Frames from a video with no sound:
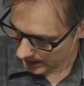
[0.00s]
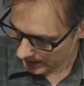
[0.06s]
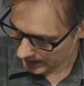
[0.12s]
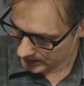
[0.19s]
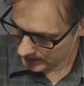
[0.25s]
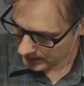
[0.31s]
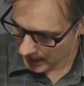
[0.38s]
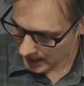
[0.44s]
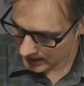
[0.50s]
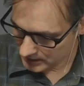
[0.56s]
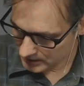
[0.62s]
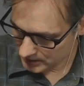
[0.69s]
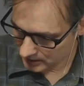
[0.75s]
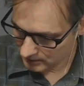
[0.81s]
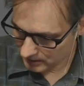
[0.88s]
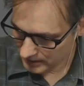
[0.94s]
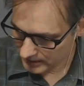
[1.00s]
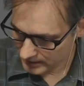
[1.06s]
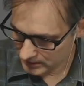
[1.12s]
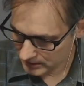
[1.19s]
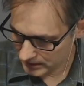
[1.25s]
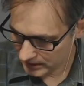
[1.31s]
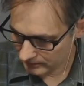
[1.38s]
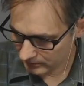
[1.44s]
Antiochus agreed
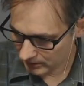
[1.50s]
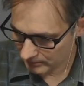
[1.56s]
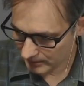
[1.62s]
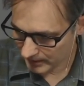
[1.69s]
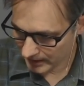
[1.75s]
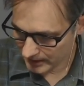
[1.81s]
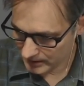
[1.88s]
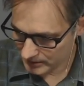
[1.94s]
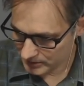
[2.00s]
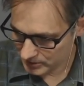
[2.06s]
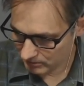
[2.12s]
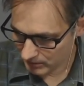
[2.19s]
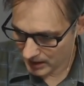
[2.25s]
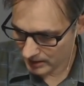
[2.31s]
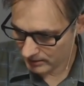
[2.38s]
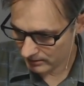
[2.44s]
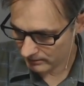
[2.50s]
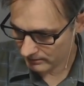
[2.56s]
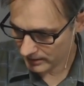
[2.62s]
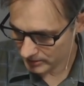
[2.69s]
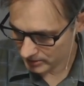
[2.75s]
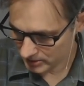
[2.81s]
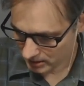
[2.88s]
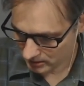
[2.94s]
to give up Asia Minor,
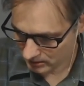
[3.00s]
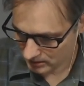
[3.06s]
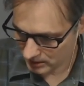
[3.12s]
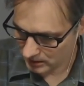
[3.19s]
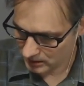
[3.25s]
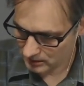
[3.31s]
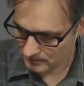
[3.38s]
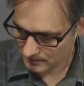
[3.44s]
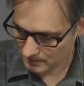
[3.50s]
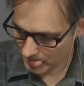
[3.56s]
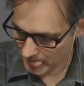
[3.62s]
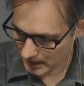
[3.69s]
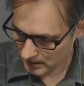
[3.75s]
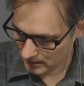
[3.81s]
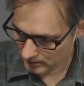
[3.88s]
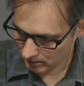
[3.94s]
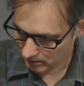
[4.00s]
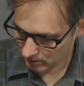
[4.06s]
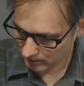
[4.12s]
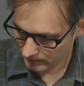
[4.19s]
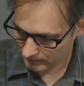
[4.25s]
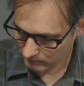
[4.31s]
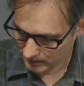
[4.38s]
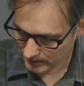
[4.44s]
that's Turkey,
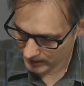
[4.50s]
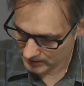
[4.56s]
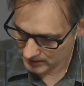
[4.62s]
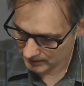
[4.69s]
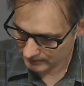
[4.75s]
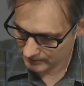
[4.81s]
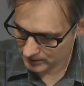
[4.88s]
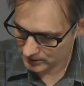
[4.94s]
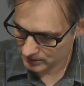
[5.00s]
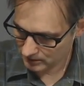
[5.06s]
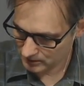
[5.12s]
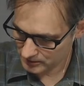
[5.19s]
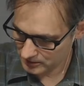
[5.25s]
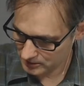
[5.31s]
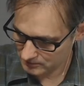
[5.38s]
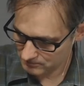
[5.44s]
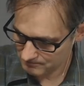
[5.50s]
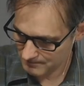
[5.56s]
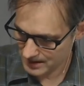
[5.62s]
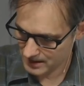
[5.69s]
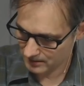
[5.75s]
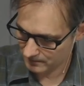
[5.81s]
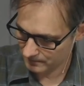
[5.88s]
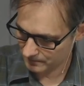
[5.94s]
north and west of the Tarsus
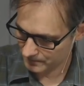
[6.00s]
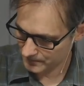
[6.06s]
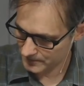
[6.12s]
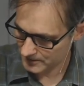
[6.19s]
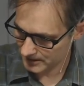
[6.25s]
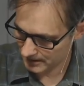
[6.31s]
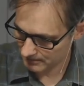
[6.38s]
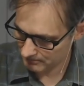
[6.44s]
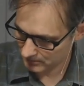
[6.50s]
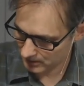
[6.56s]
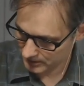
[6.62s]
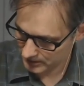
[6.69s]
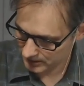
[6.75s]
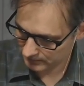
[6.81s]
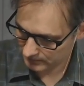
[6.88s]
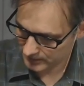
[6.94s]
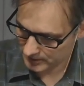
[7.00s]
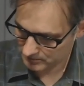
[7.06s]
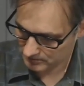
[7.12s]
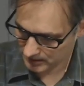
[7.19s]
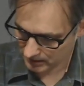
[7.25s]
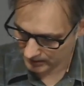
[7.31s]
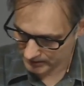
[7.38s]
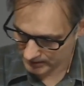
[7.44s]
Mountains, and much of his
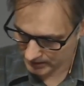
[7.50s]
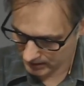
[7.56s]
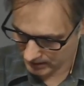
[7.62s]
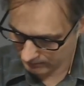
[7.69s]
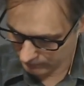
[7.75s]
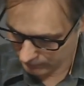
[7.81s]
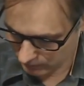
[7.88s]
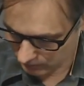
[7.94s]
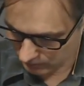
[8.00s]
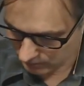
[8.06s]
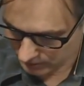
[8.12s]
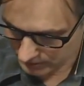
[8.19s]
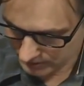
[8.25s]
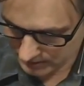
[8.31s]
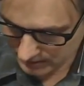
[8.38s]
military force